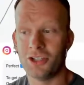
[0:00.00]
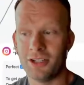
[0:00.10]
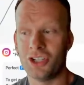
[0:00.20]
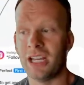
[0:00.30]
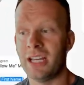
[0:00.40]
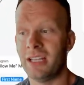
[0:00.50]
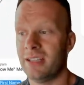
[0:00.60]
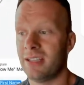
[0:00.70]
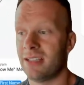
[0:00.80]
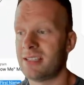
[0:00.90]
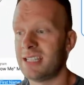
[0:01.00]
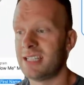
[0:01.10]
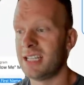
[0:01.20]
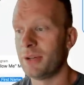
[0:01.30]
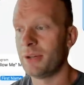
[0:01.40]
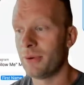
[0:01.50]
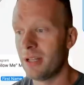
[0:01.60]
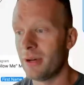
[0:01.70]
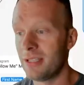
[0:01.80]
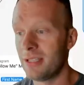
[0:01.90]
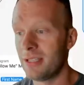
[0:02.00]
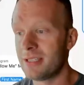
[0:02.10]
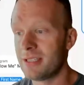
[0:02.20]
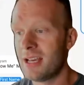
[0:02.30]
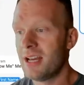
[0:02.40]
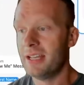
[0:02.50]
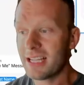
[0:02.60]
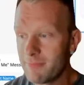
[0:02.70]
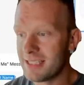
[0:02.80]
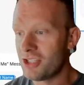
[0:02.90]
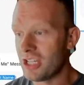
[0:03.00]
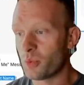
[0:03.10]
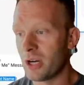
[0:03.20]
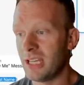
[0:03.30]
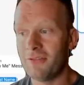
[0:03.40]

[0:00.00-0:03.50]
The next message is where you give them whatever it is that they wanted.